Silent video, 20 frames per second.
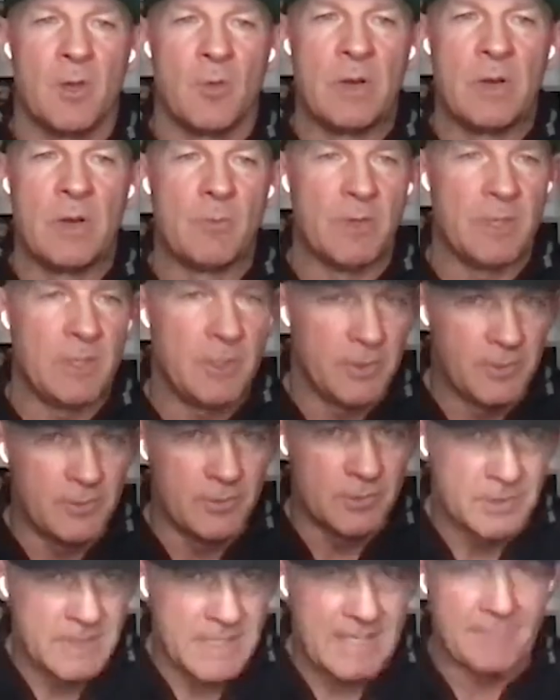when we
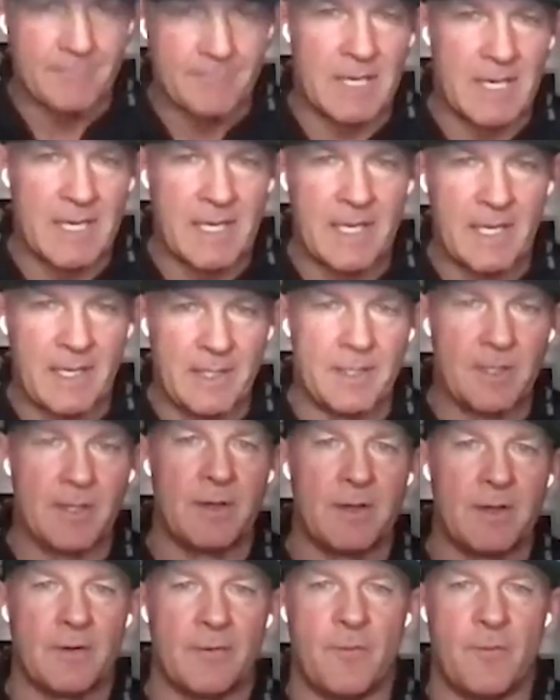use that mind